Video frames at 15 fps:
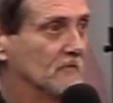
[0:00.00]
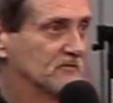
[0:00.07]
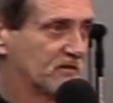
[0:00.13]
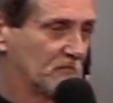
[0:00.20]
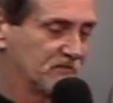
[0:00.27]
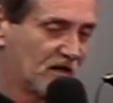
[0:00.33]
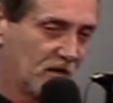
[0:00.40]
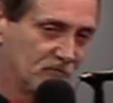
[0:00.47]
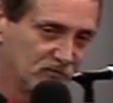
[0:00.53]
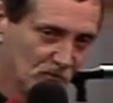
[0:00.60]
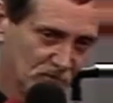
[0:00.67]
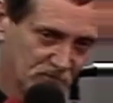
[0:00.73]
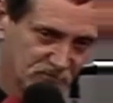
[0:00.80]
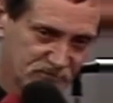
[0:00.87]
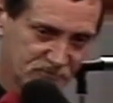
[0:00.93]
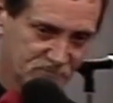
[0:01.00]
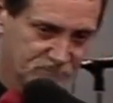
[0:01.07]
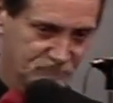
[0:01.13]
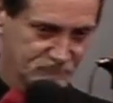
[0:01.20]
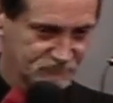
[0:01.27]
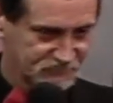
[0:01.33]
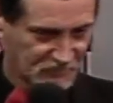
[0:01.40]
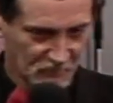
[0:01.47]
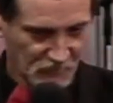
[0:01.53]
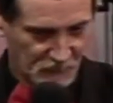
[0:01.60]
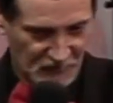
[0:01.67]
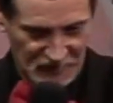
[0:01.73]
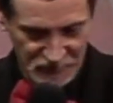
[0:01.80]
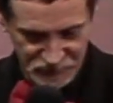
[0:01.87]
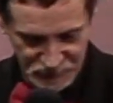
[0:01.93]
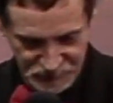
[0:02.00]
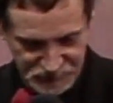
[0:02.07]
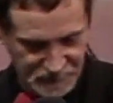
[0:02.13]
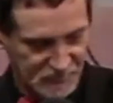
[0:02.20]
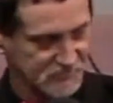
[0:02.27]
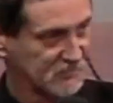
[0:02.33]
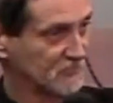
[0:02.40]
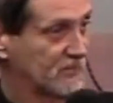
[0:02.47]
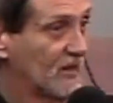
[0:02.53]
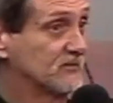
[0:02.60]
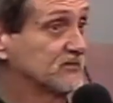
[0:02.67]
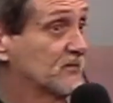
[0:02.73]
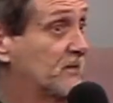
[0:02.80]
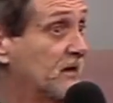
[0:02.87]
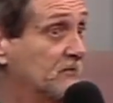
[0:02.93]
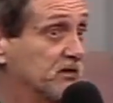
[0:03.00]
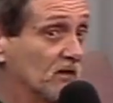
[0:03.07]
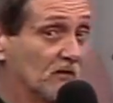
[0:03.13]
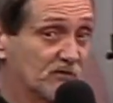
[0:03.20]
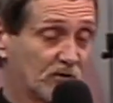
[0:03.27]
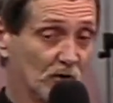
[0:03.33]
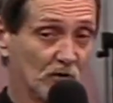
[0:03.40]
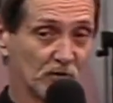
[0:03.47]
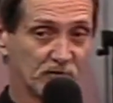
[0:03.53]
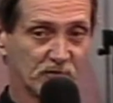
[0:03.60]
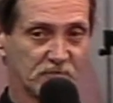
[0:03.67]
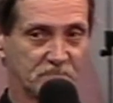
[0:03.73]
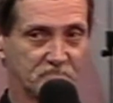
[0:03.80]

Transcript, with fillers: Sometimes it was something the pastor said, sometimes the people in the church.